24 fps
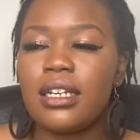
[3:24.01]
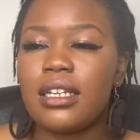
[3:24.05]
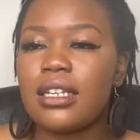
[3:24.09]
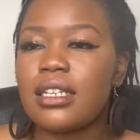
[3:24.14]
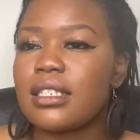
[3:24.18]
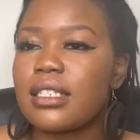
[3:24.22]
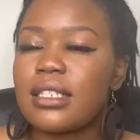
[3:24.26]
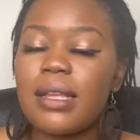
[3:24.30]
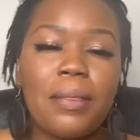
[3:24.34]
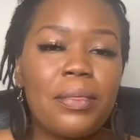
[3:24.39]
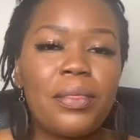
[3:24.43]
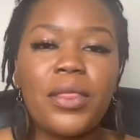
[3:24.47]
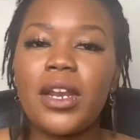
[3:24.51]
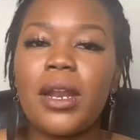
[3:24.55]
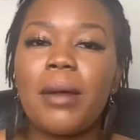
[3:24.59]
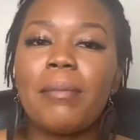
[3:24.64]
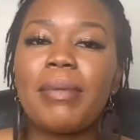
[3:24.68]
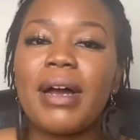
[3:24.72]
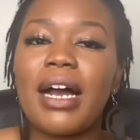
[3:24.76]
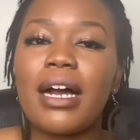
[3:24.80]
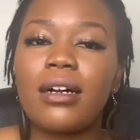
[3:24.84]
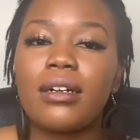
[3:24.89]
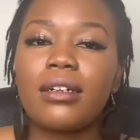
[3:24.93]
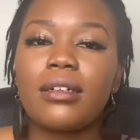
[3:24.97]
something
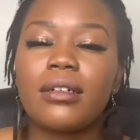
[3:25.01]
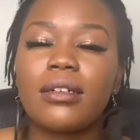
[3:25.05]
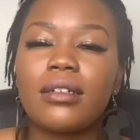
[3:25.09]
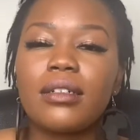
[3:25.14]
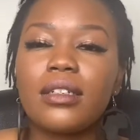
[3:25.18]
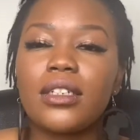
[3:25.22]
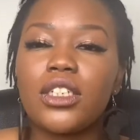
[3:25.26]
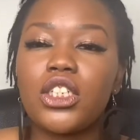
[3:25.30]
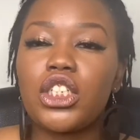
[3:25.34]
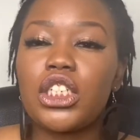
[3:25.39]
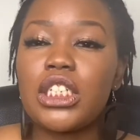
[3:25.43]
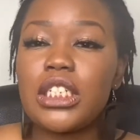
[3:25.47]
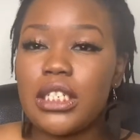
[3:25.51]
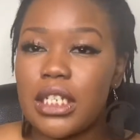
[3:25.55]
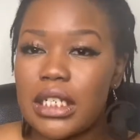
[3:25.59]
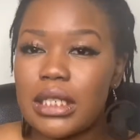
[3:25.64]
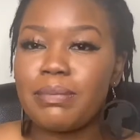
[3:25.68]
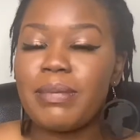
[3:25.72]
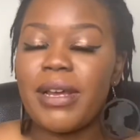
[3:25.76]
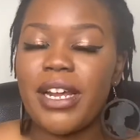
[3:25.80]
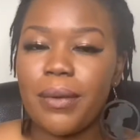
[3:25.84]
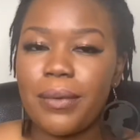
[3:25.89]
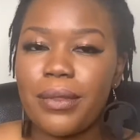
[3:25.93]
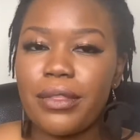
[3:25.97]
about she does
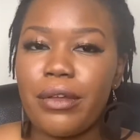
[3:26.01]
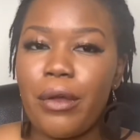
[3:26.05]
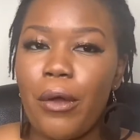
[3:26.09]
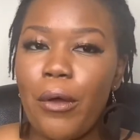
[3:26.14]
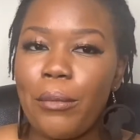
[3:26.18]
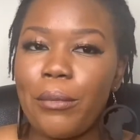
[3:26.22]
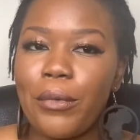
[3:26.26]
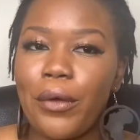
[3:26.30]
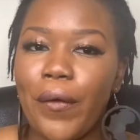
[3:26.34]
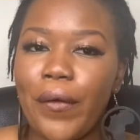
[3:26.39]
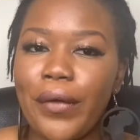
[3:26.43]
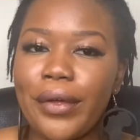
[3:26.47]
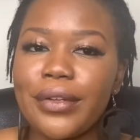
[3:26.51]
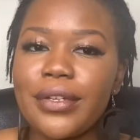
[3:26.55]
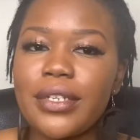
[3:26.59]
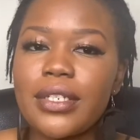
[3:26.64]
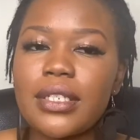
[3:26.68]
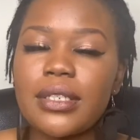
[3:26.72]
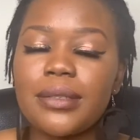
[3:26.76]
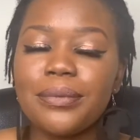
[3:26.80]
better with comb coils.